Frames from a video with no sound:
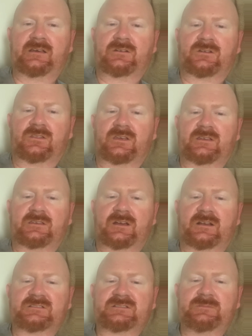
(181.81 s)
or like
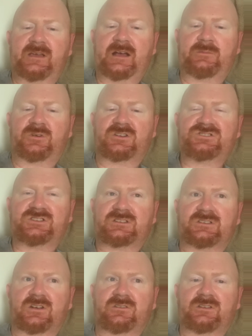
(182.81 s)
uh, somehow pushing
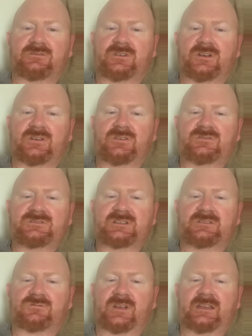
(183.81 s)
Cody Rhodes
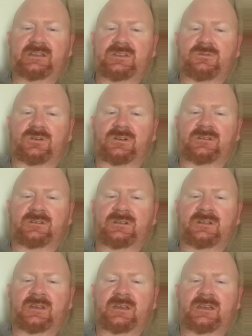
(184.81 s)
and Randy Orton
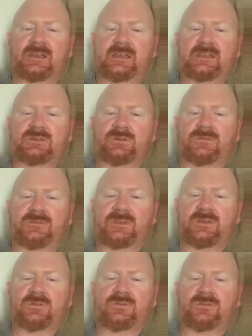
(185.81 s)
into a
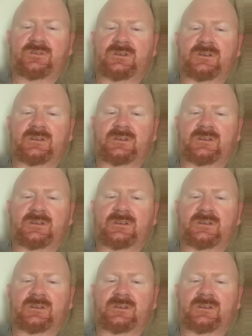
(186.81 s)
feud